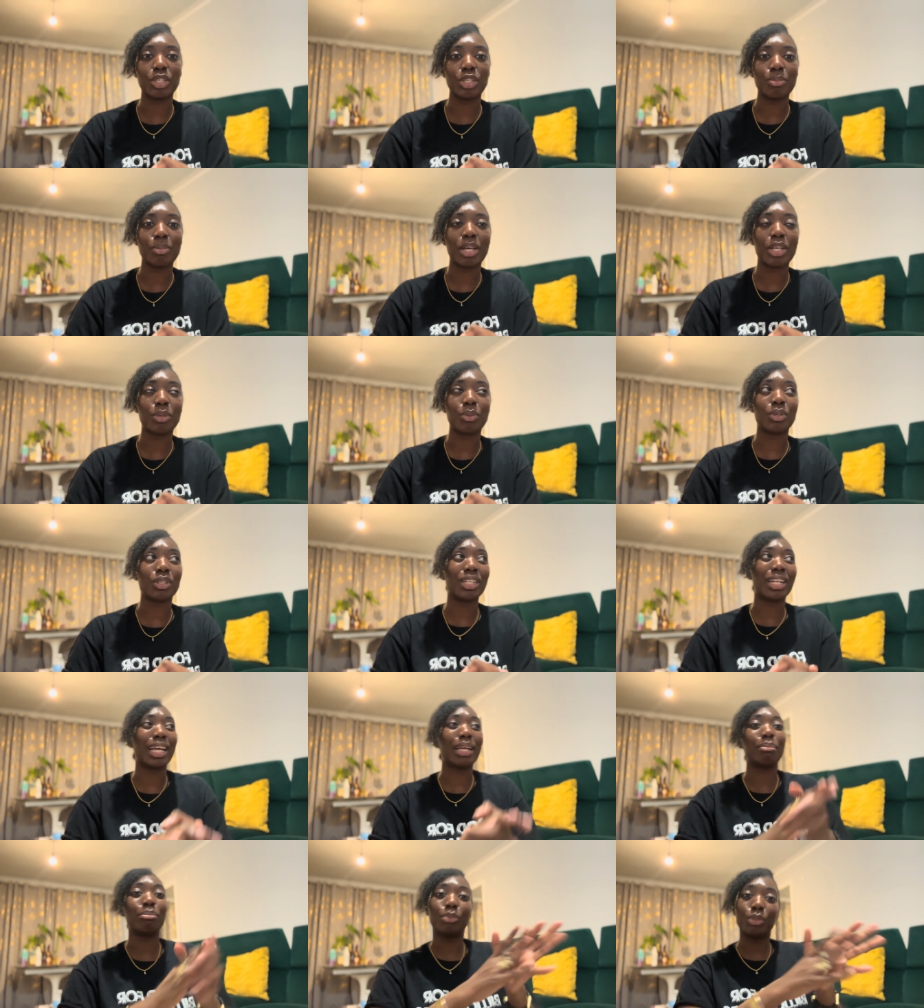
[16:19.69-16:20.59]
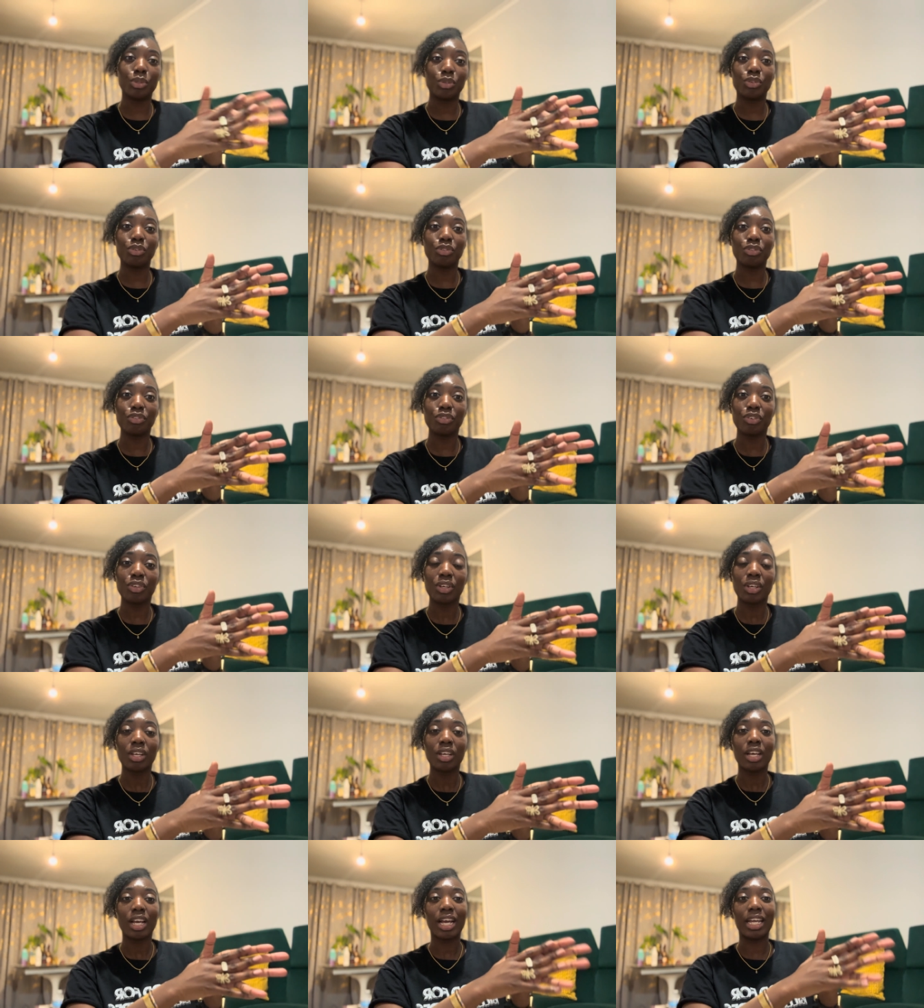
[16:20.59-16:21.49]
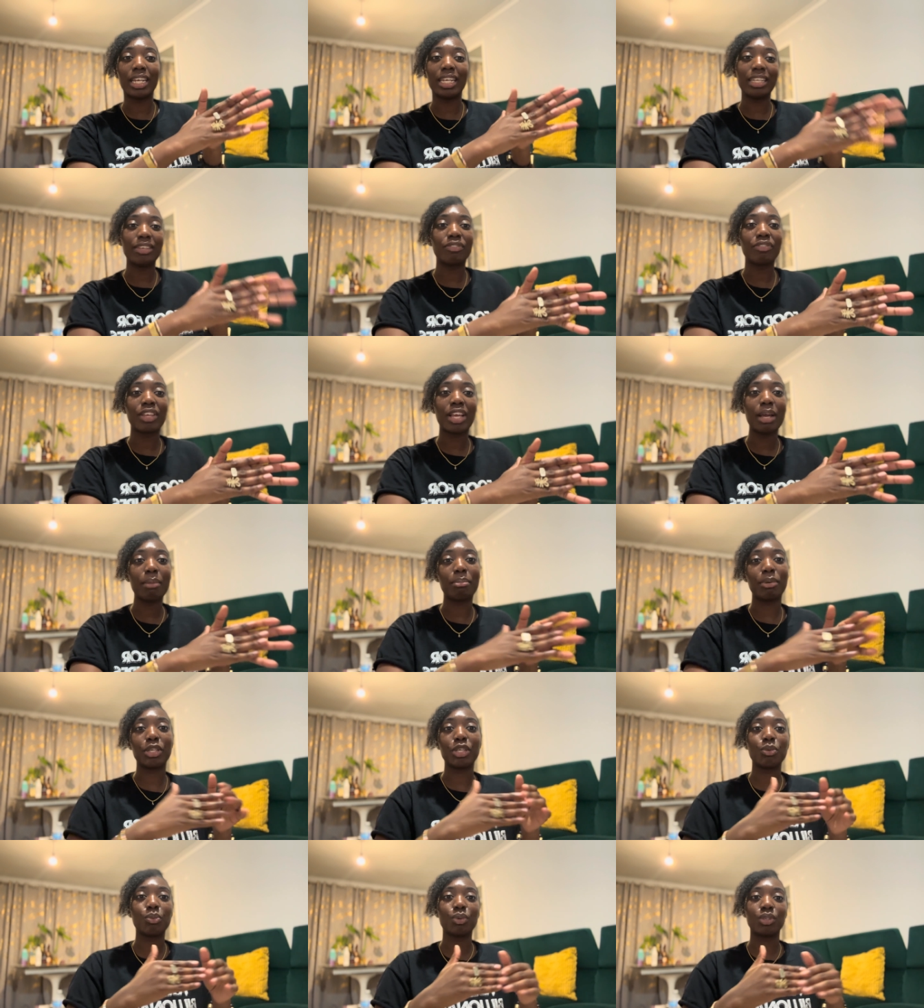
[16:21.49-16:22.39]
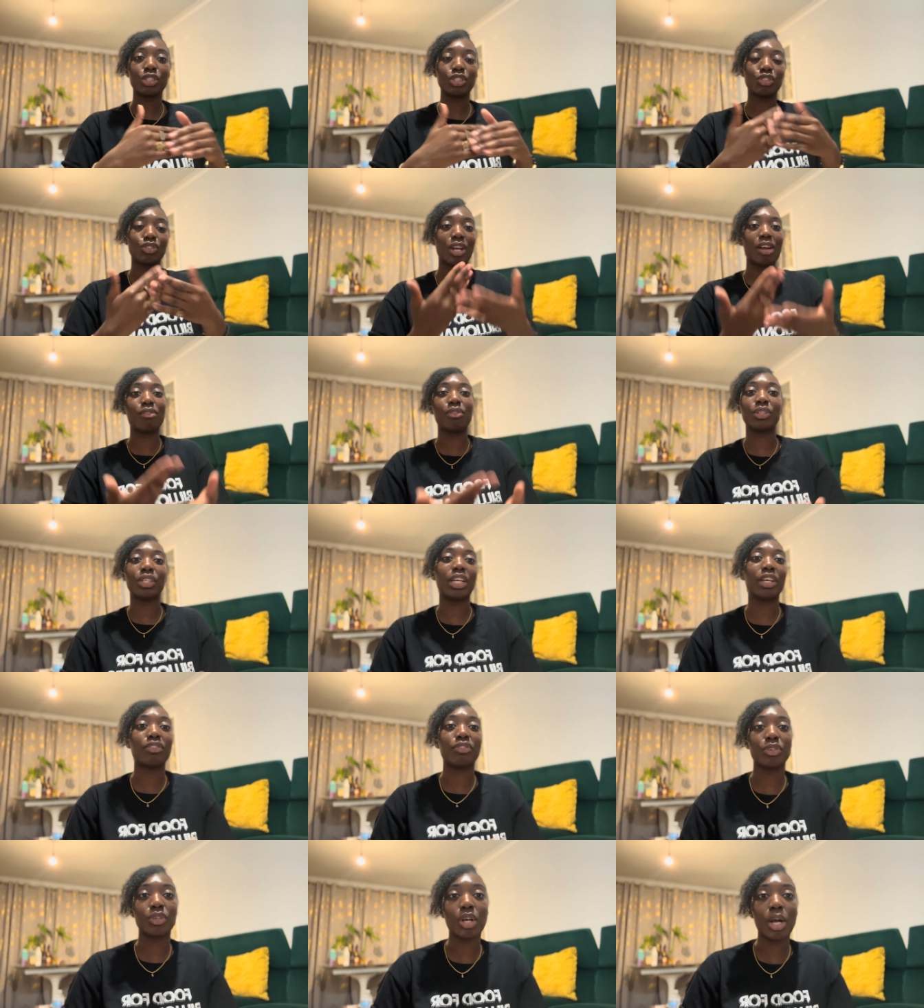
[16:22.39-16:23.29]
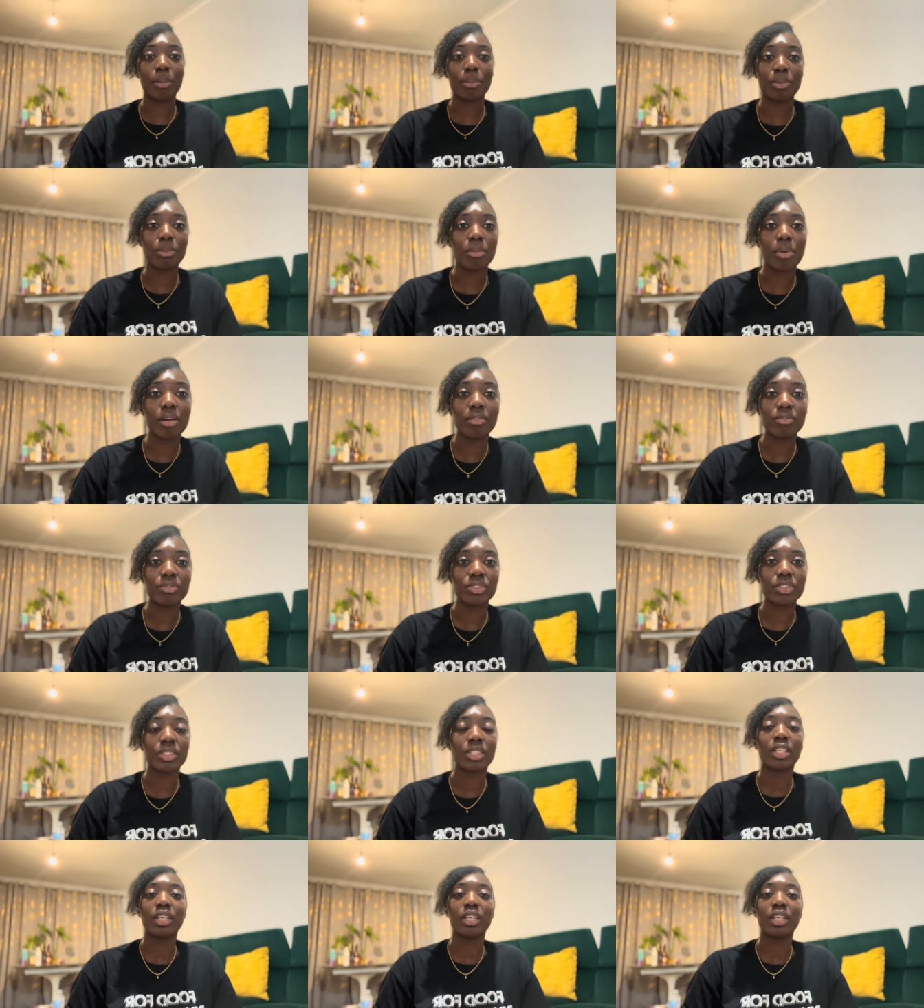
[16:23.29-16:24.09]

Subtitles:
You might not want to like move and live there, but you want to travel there for a couple months.